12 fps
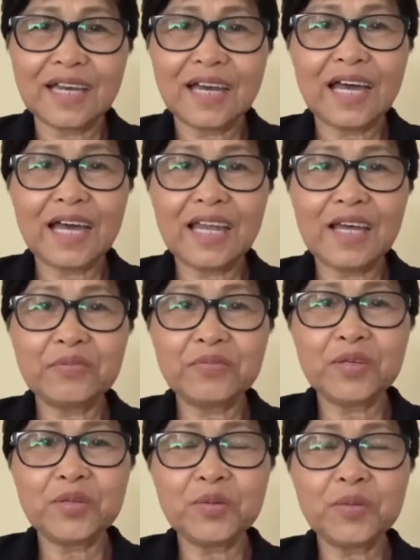I love
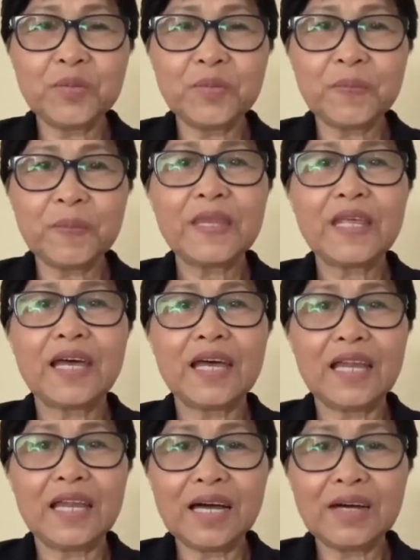you. I
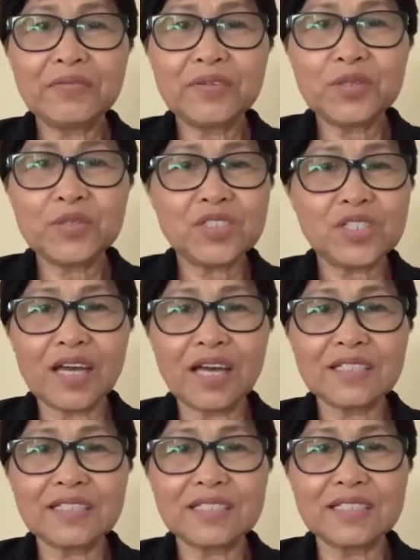love you
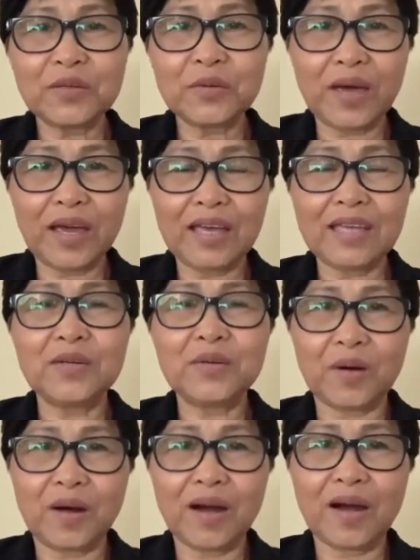just the way you are.